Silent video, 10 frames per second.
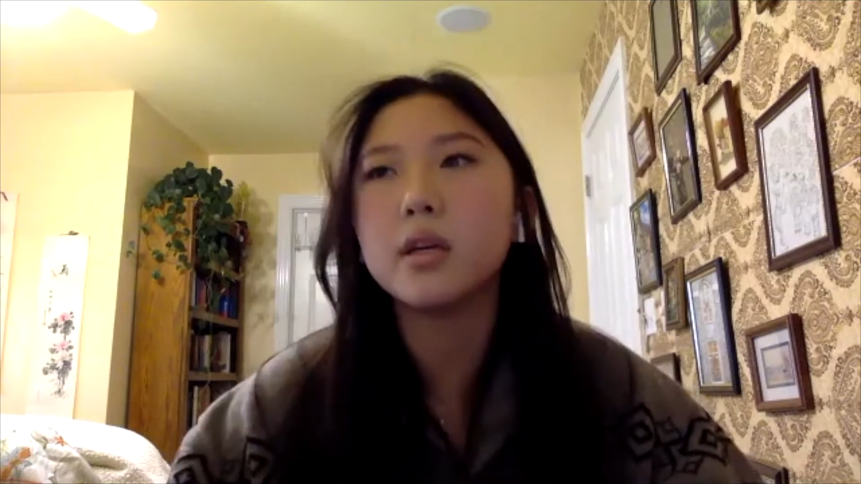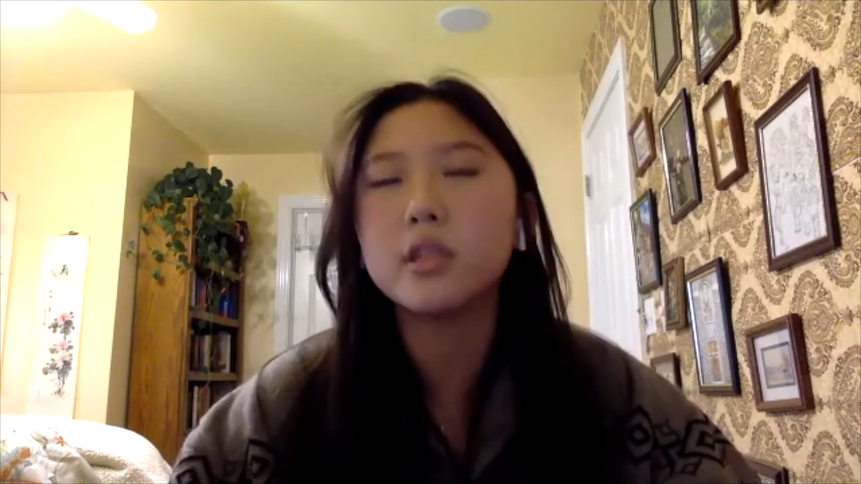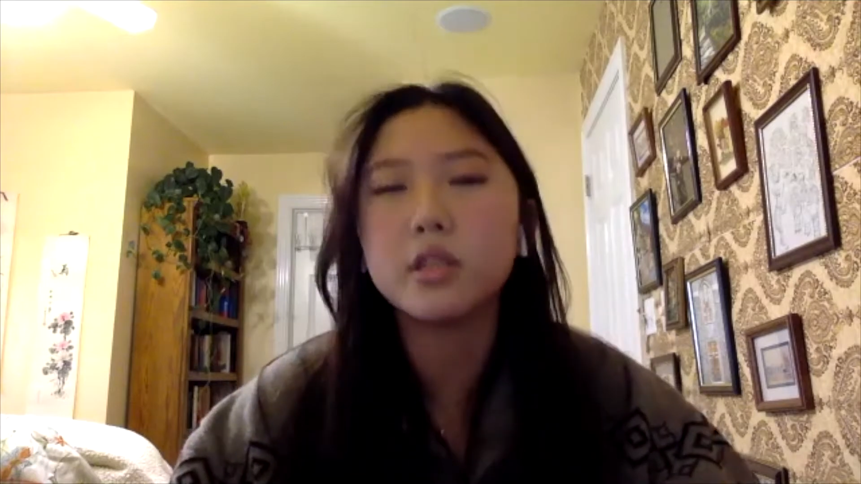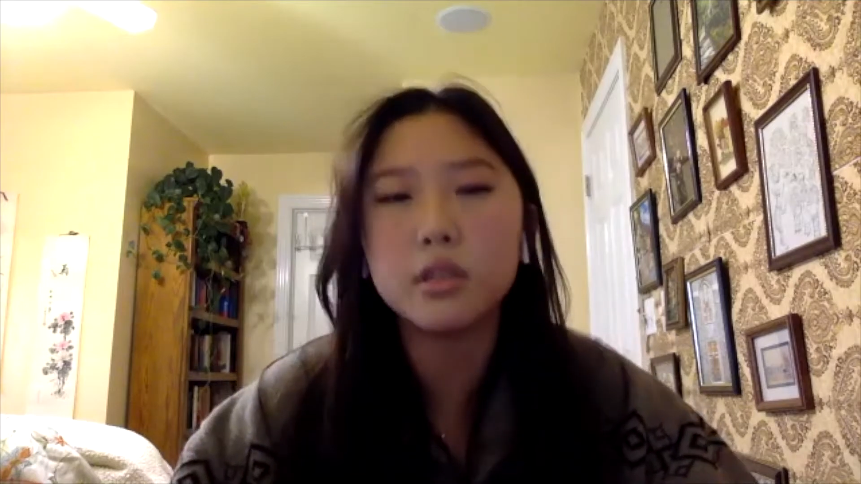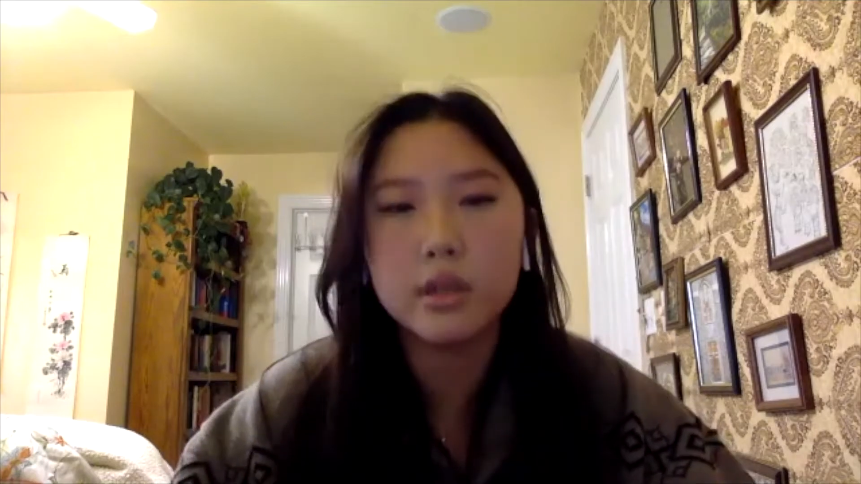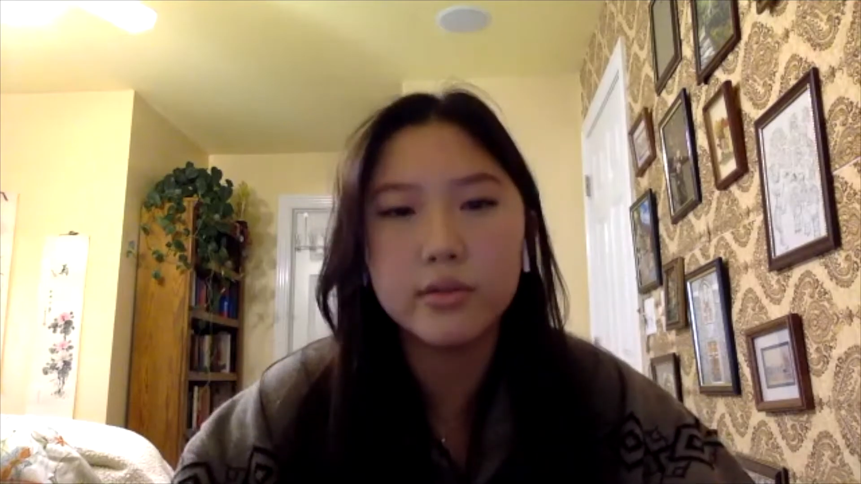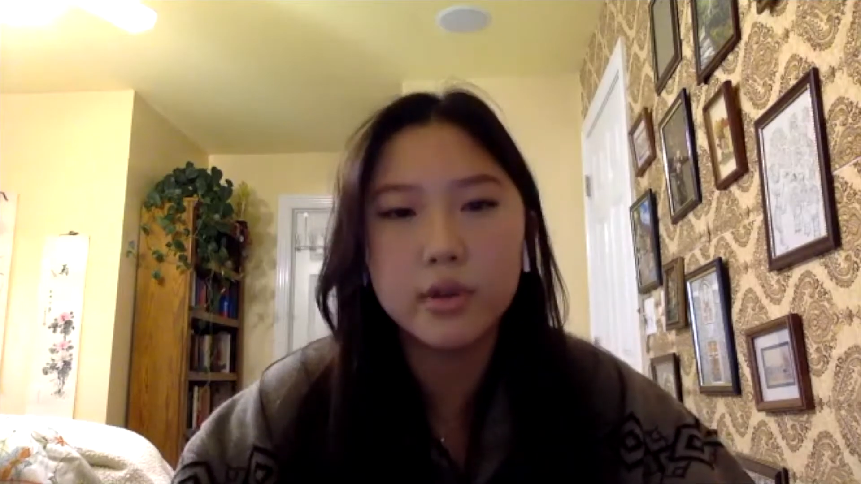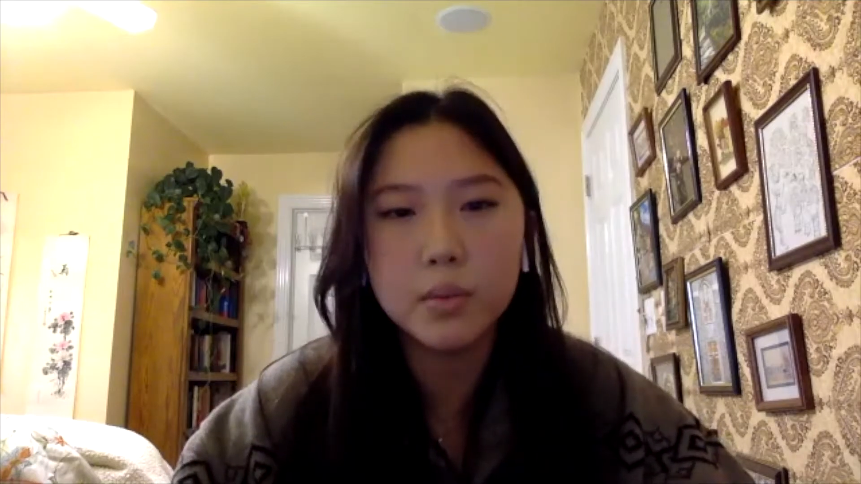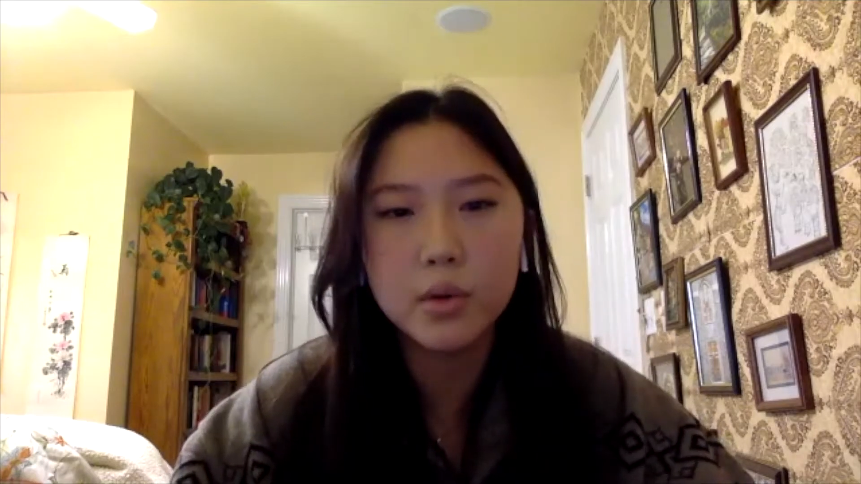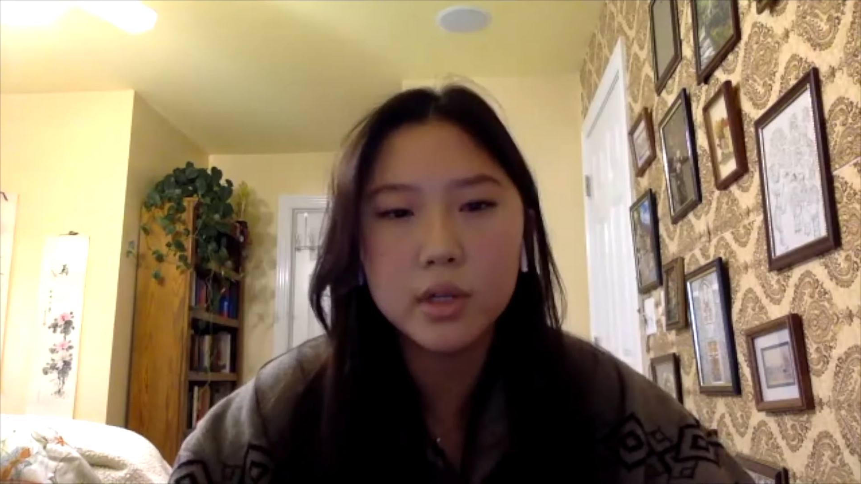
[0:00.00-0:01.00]
additional
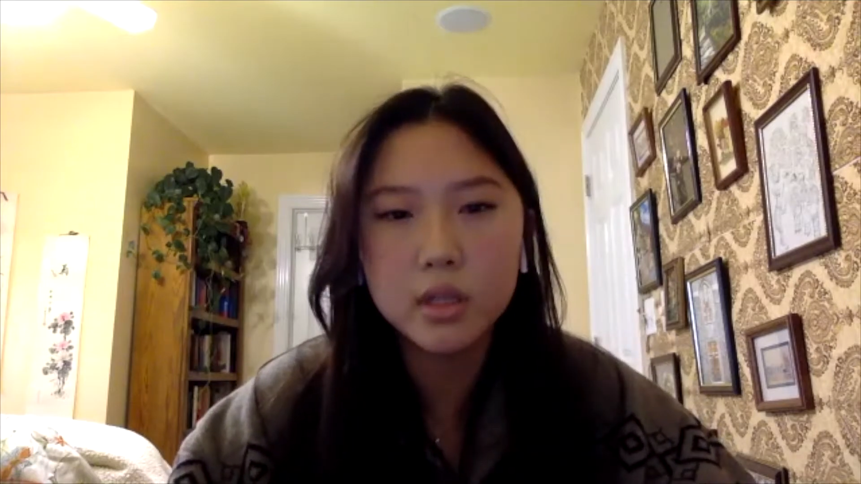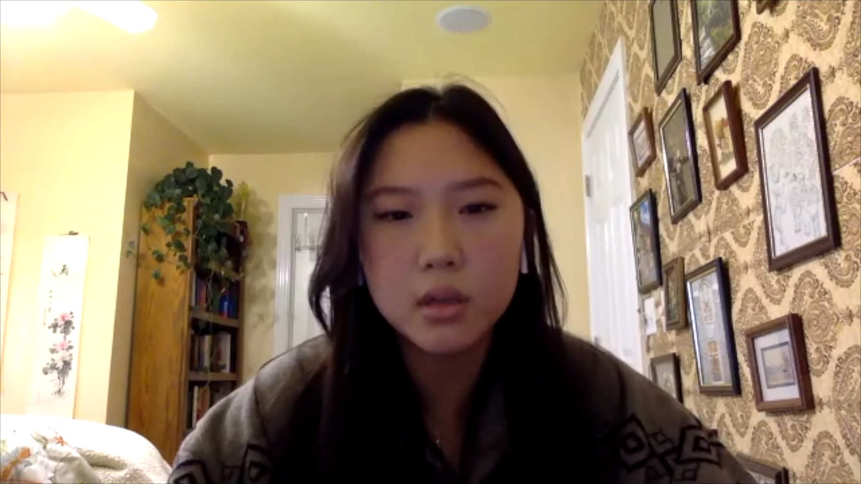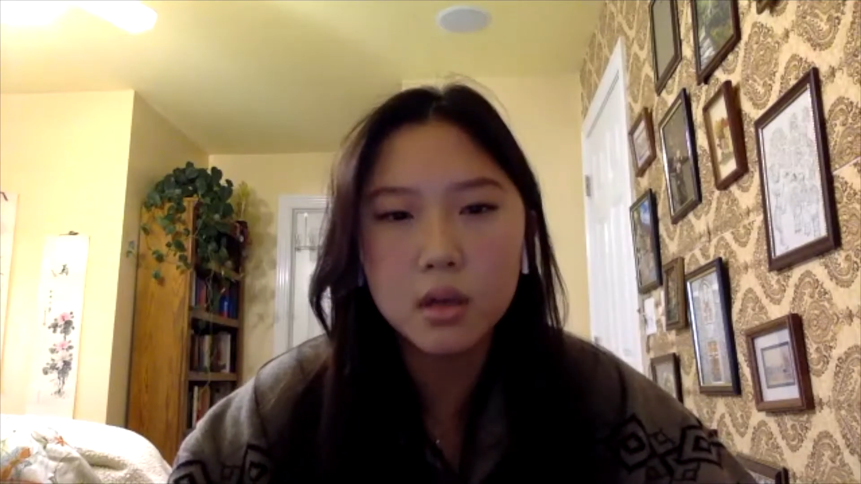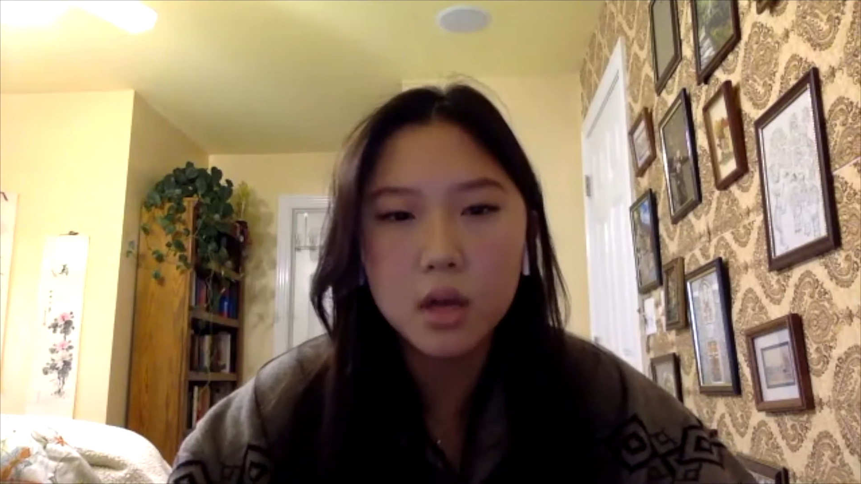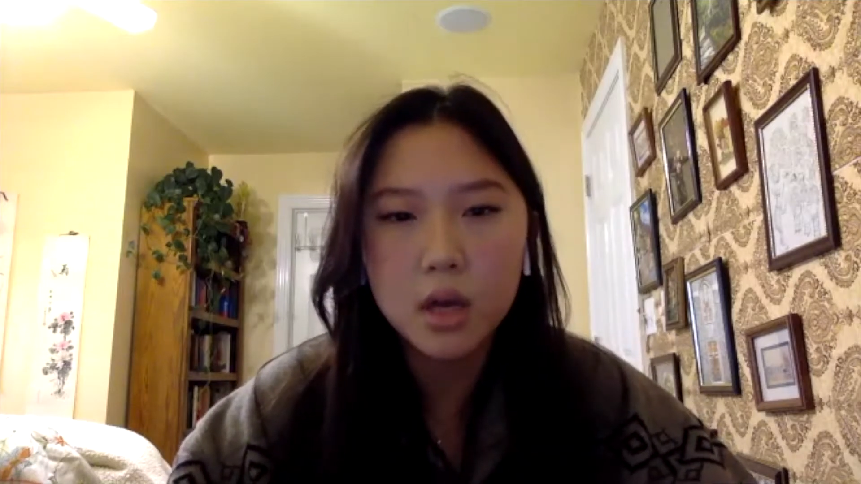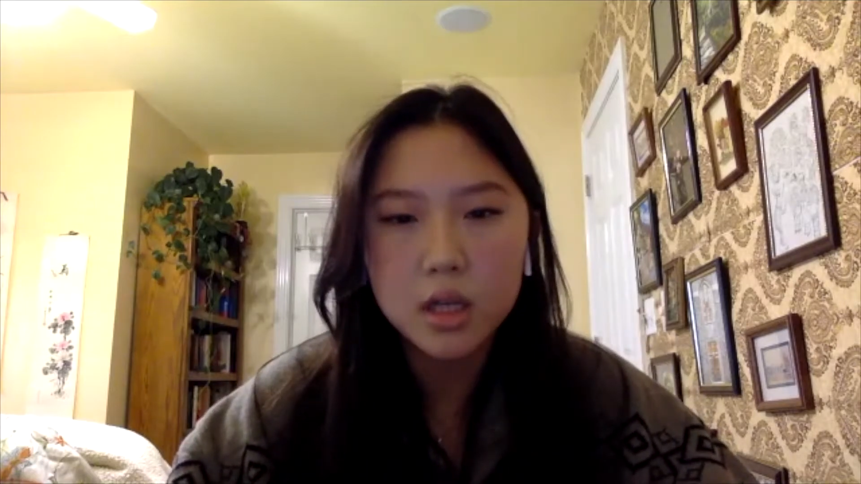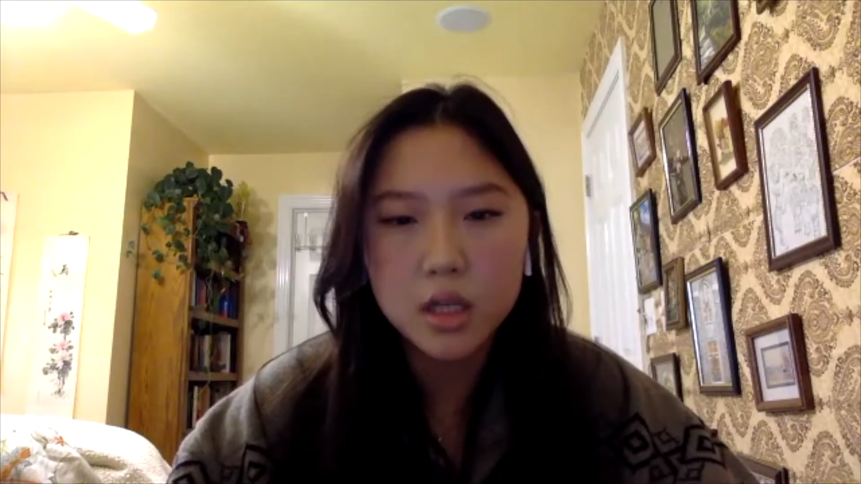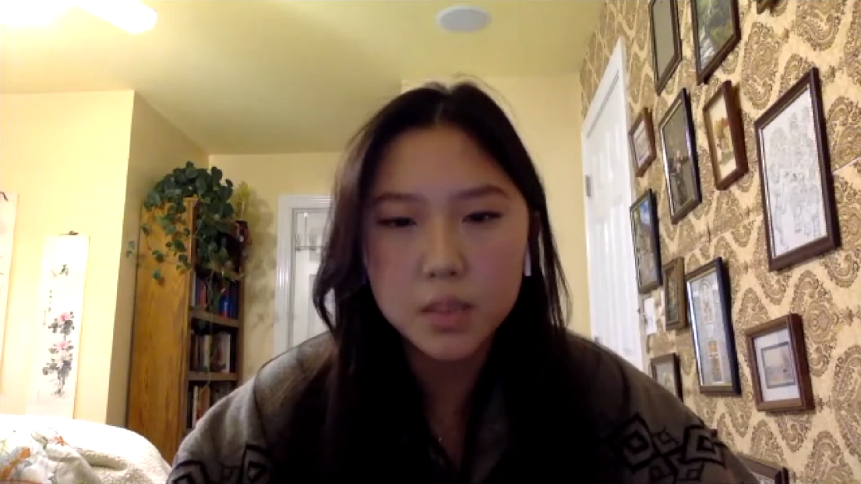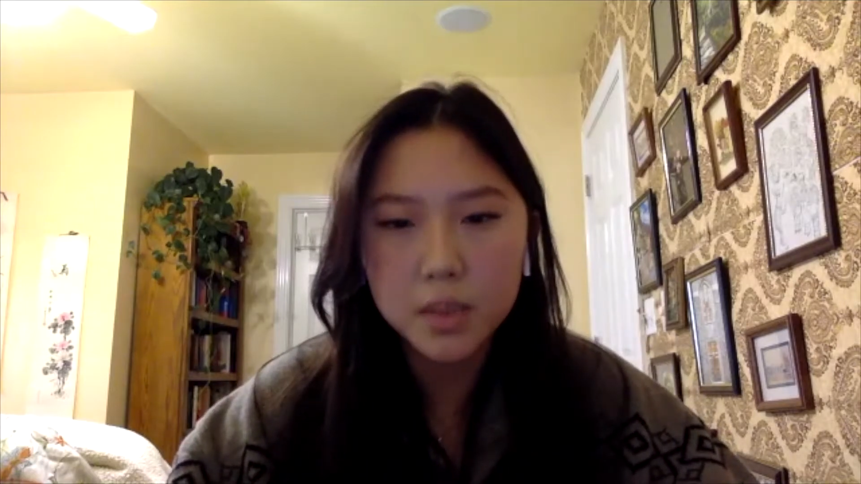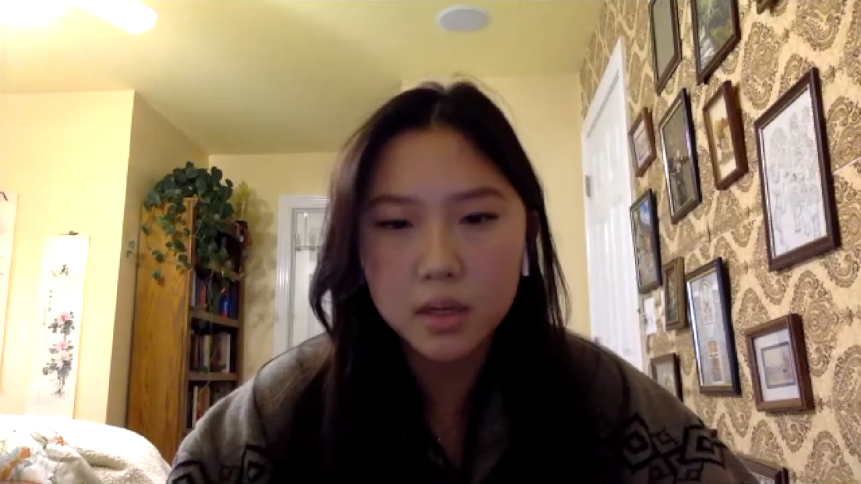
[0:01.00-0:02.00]
info portion
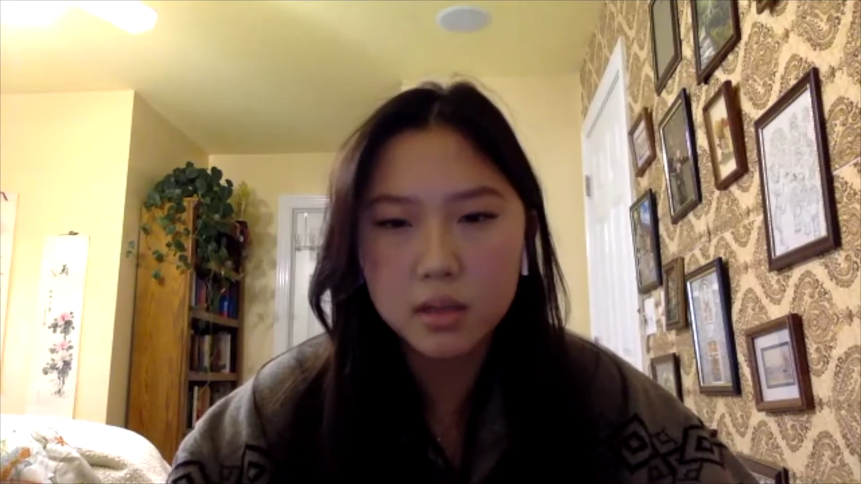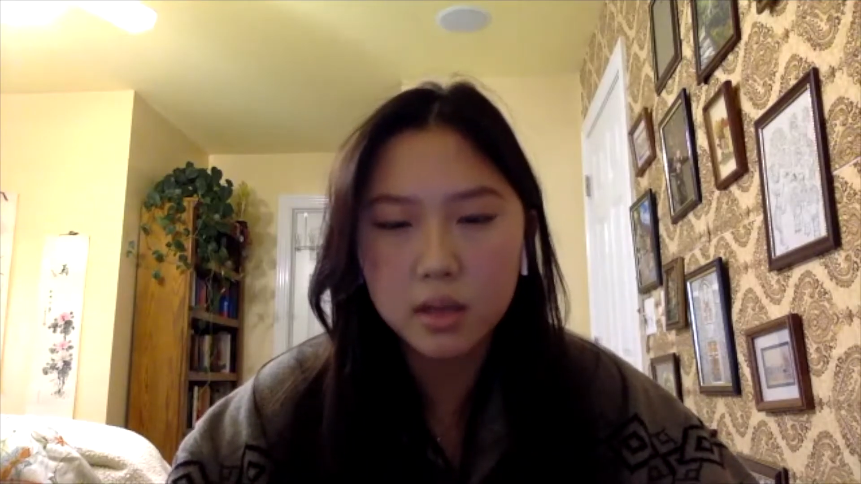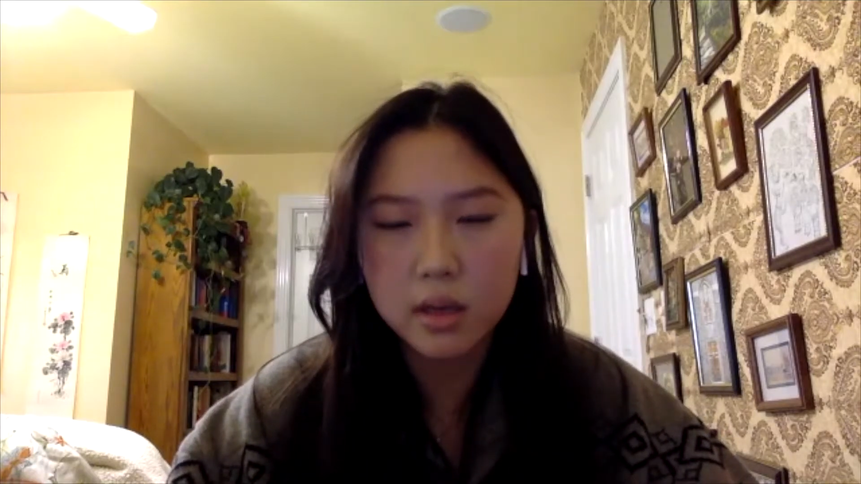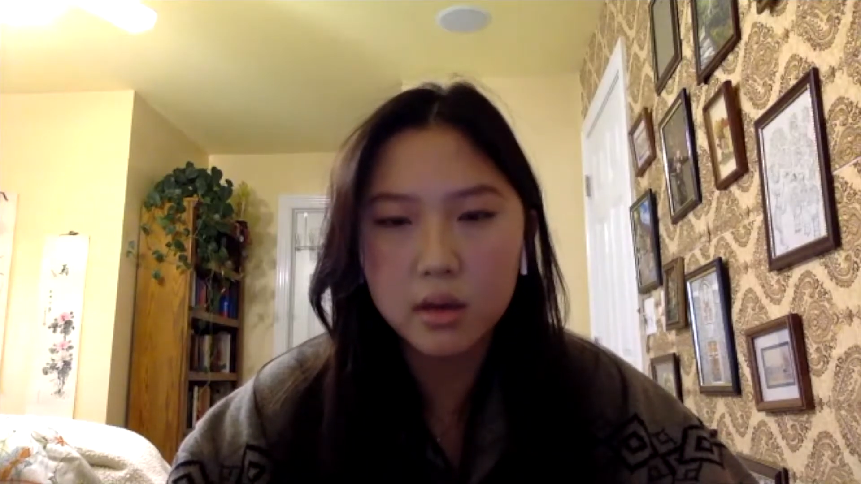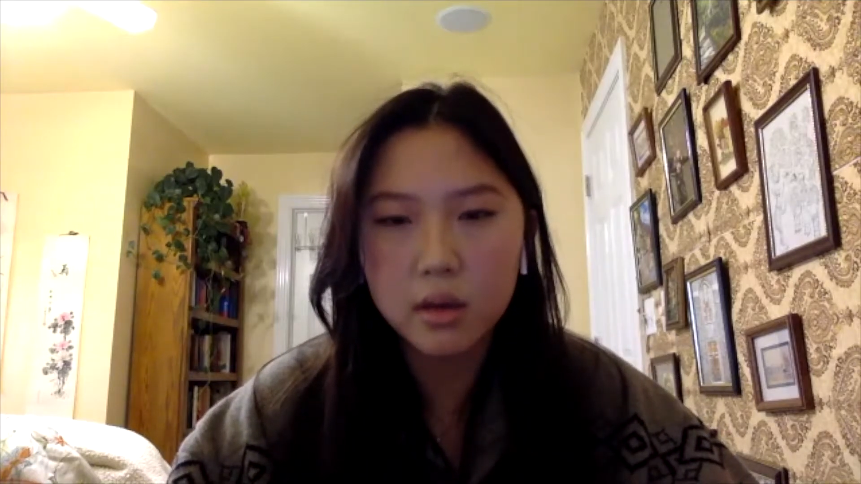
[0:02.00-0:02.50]
just because like